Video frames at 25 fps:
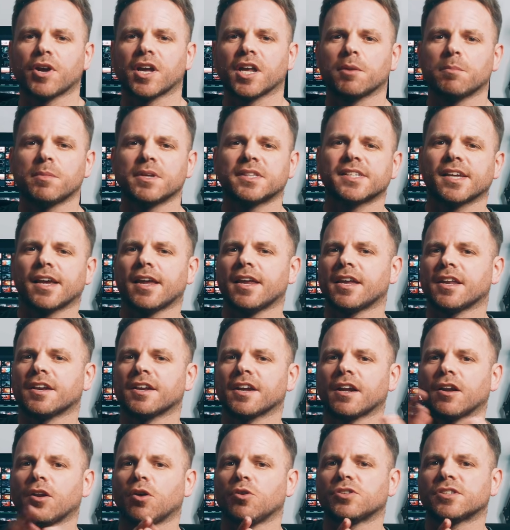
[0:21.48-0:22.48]
we're going to be taking
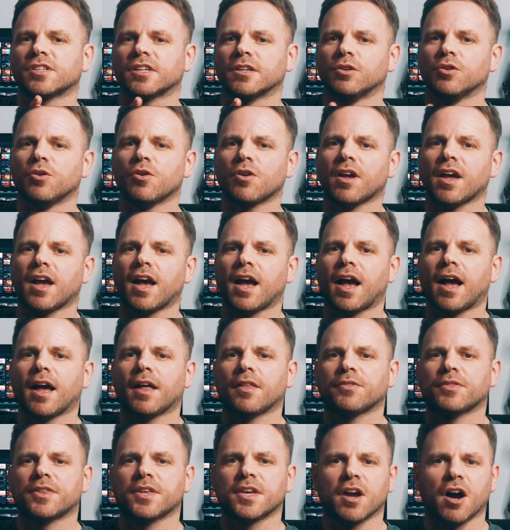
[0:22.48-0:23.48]
a closer look
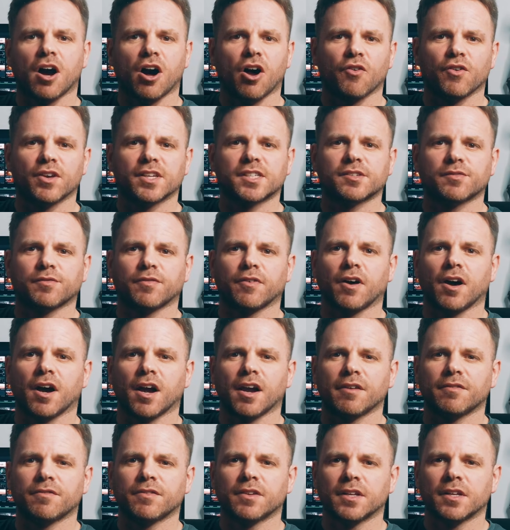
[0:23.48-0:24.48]
at the
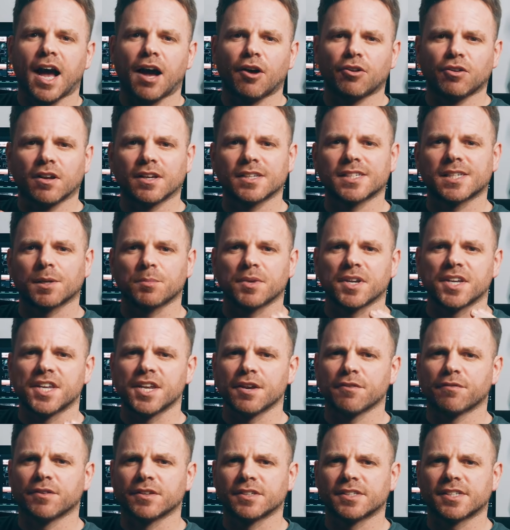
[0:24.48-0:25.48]
RS5, outline some of the
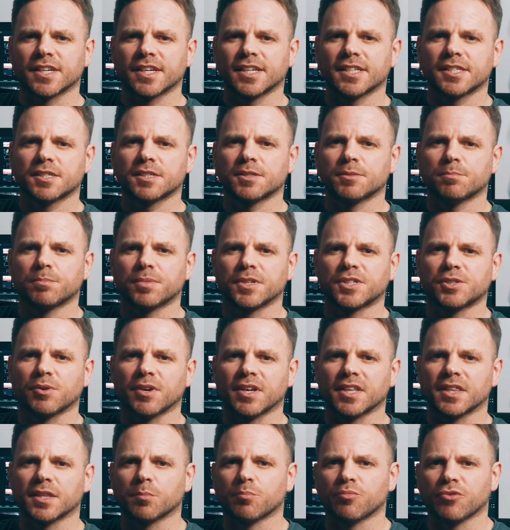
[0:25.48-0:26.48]
differences
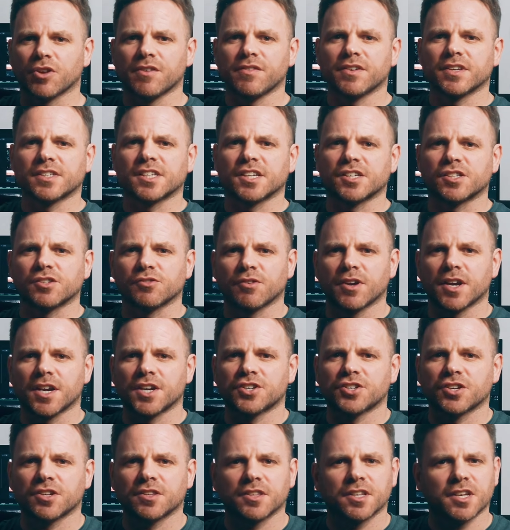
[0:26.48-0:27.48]
between the previous
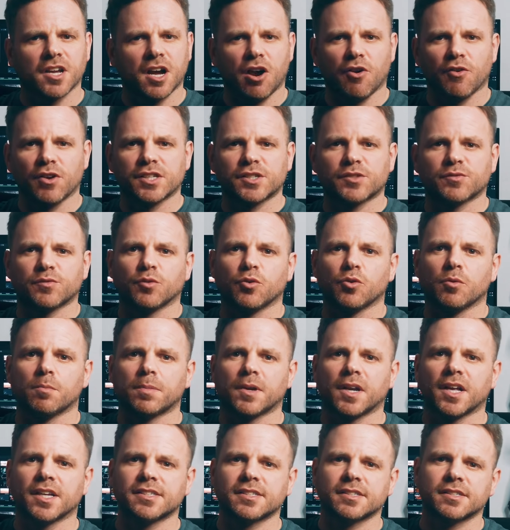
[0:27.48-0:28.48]
iteration, the RS4
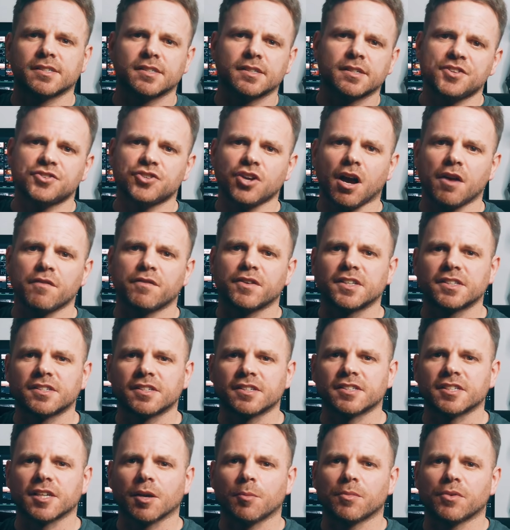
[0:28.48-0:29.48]
Plus, and dive
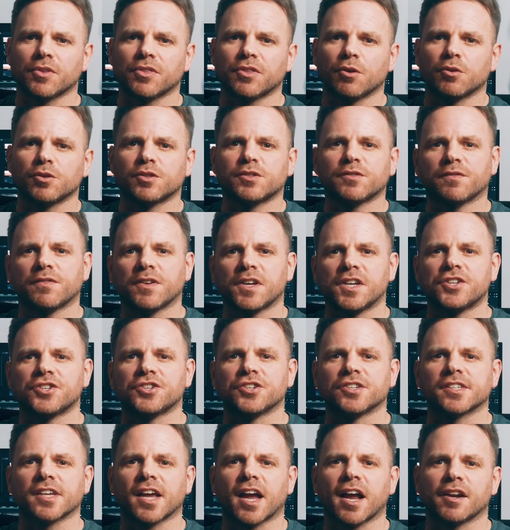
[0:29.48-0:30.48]
into some of those features